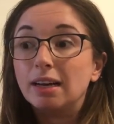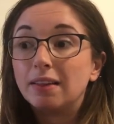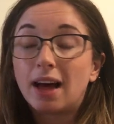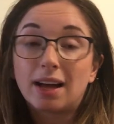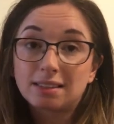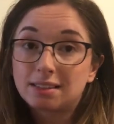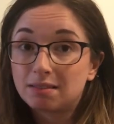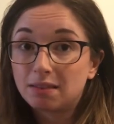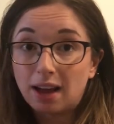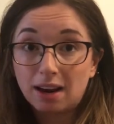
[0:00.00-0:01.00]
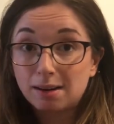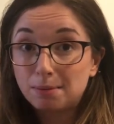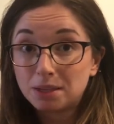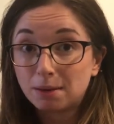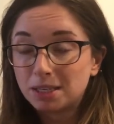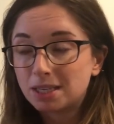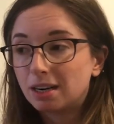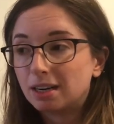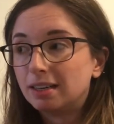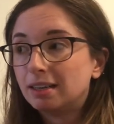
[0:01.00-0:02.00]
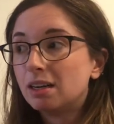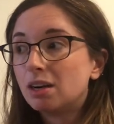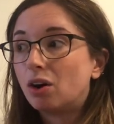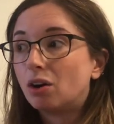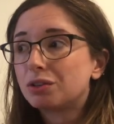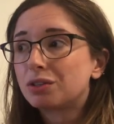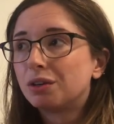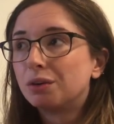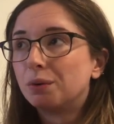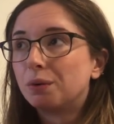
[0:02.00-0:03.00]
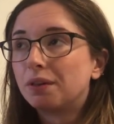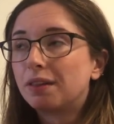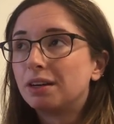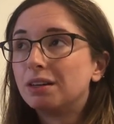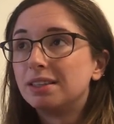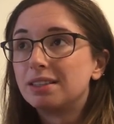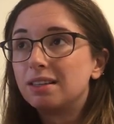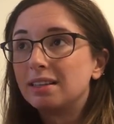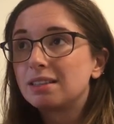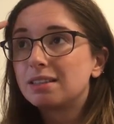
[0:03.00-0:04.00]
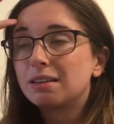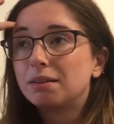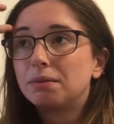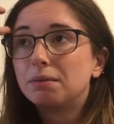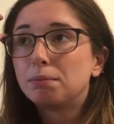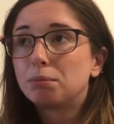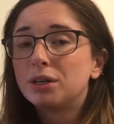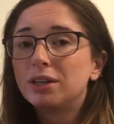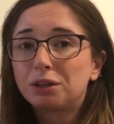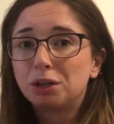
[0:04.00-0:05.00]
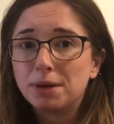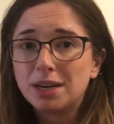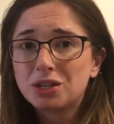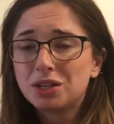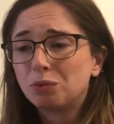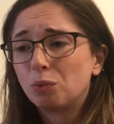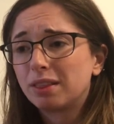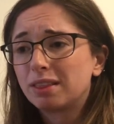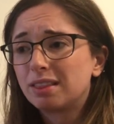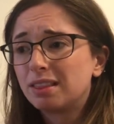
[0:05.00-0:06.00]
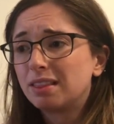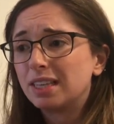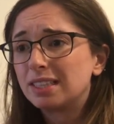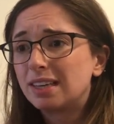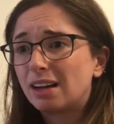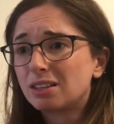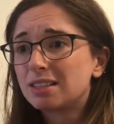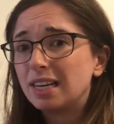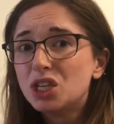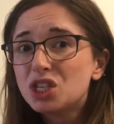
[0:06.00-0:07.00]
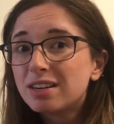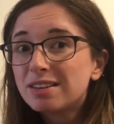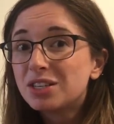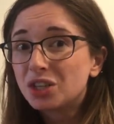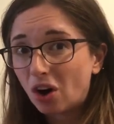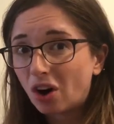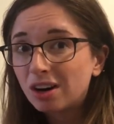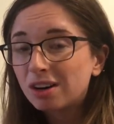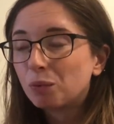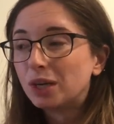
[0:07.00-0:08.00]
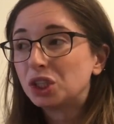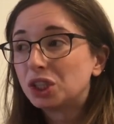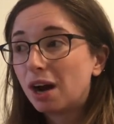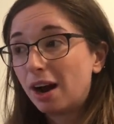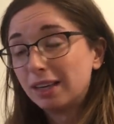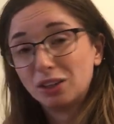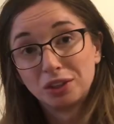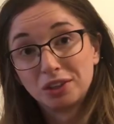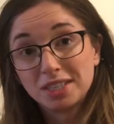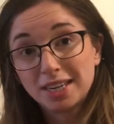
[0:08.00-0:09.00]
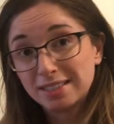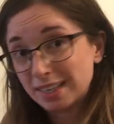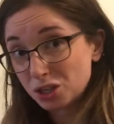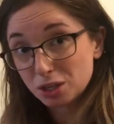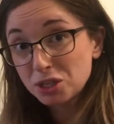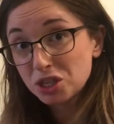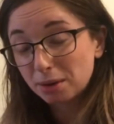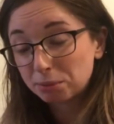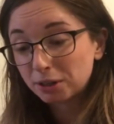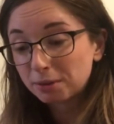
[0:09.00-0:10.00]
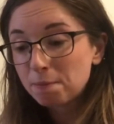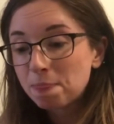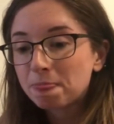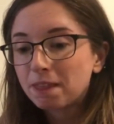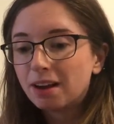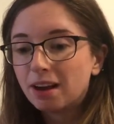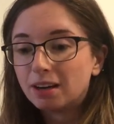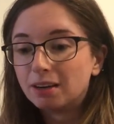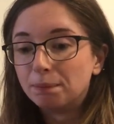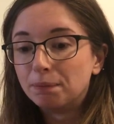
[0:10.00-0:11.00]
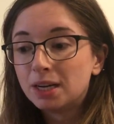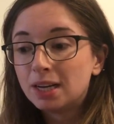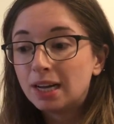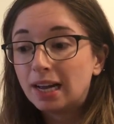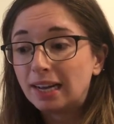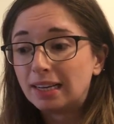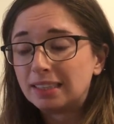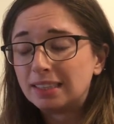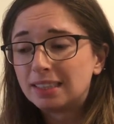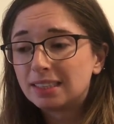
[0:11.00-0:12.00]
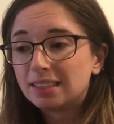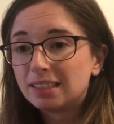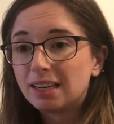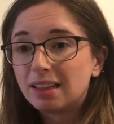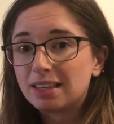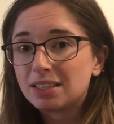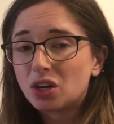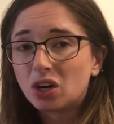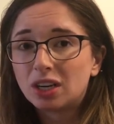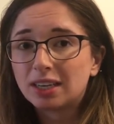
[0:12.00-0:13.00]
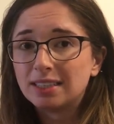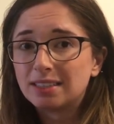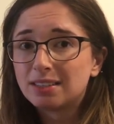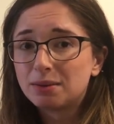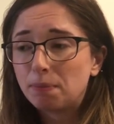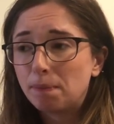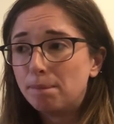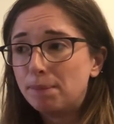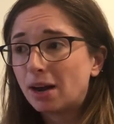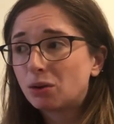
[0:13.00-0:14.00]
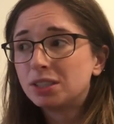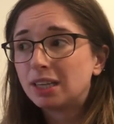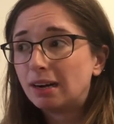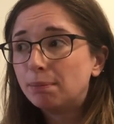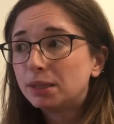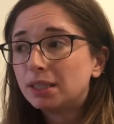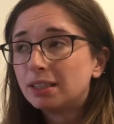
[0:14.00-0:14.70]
that comes up a ton. Also, there is this preoccupation with this Alsatian dog, which I learned is a German Shepherd, and this dog is bound up